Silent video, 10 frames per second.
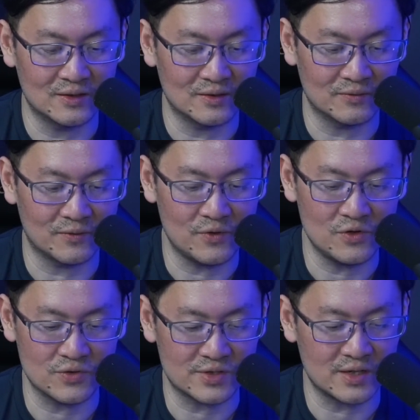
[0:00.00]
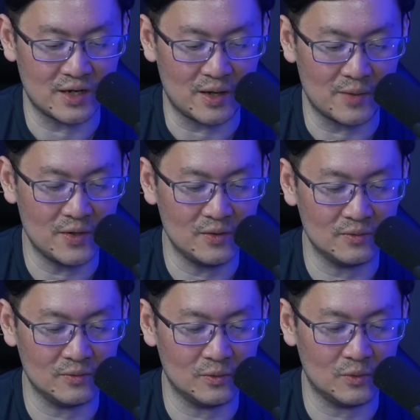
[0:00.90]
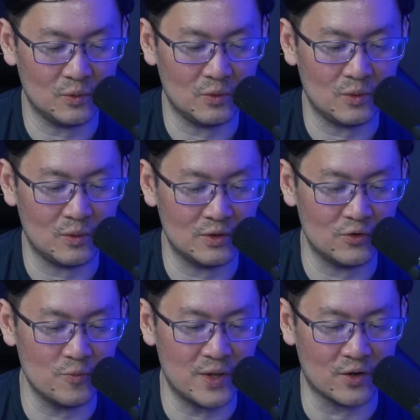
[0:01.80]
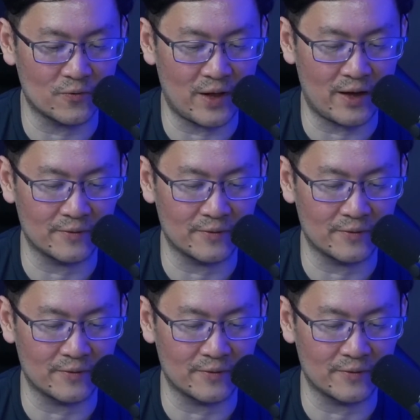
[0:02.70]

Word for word: very interesting. I, I mean, what, what do you make of that?